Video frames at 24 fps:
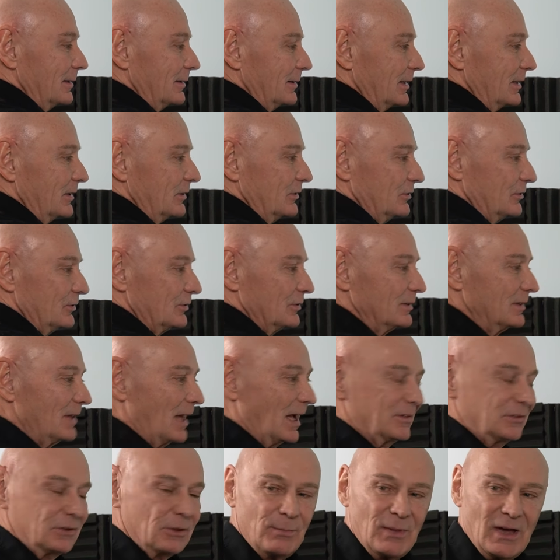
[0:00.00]
is
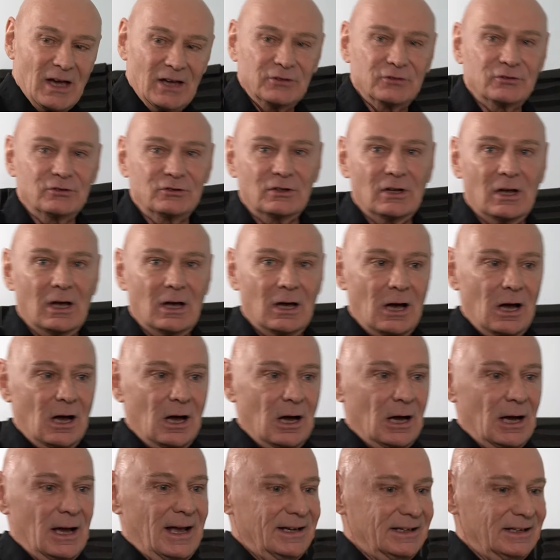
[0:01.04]
not the best.
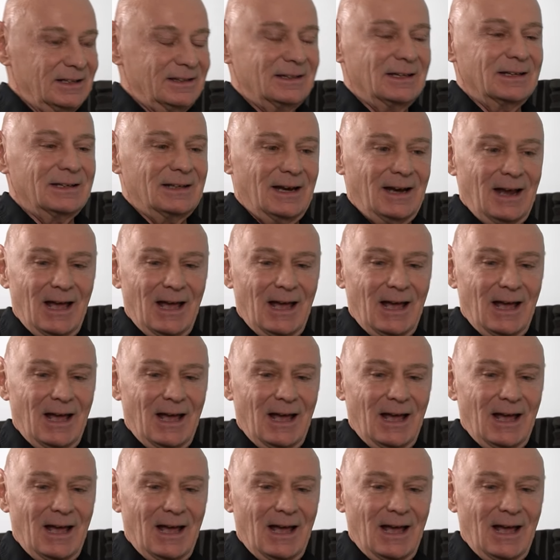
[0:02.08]
Uh, anything that